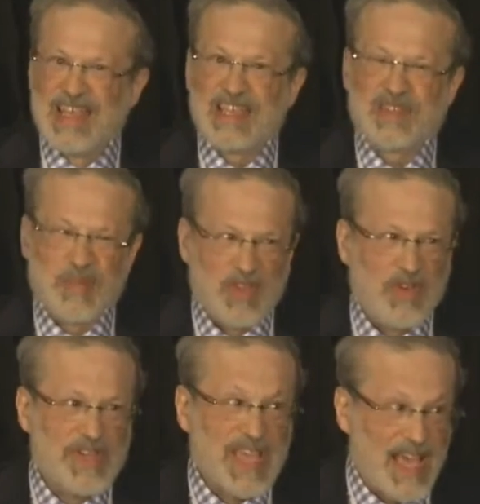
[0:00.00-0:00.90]

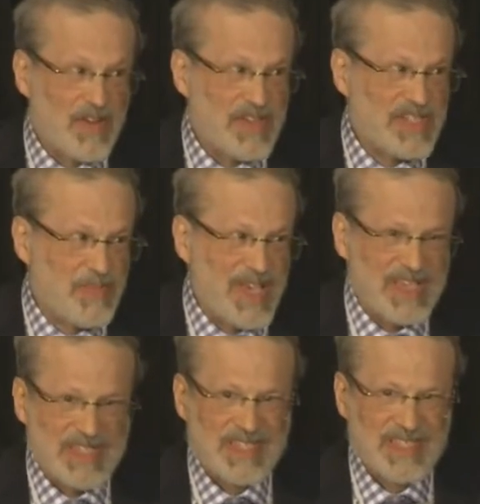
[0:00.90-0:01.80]
exploring outer
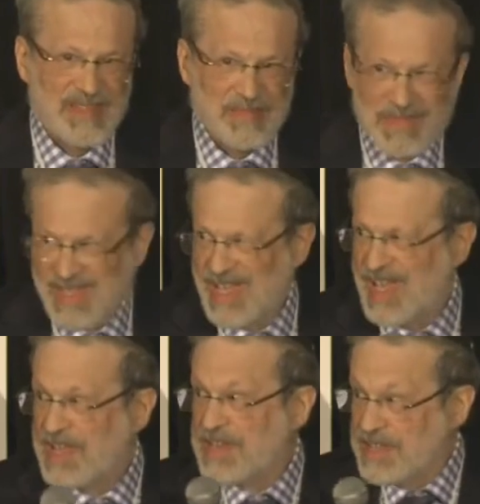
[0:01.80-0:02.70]
space
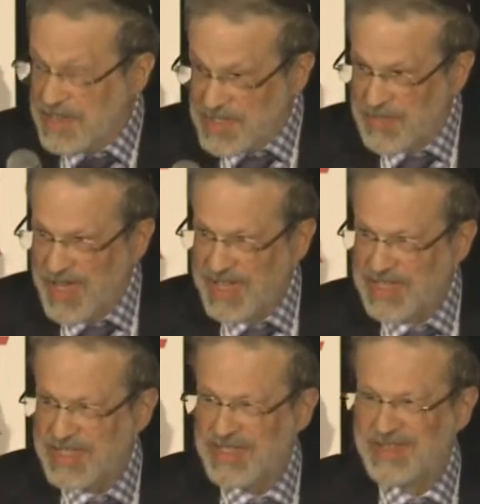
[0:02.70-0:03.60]
and inner
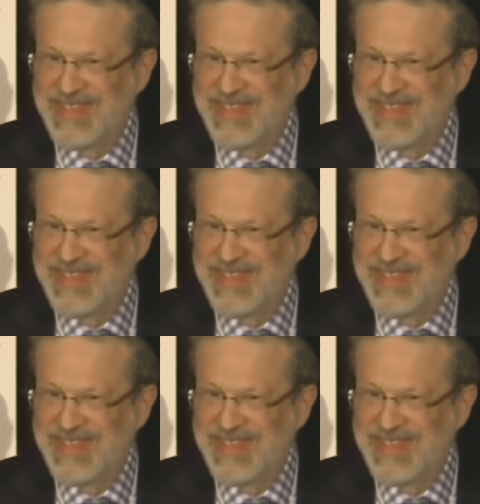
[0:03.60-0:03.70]
space,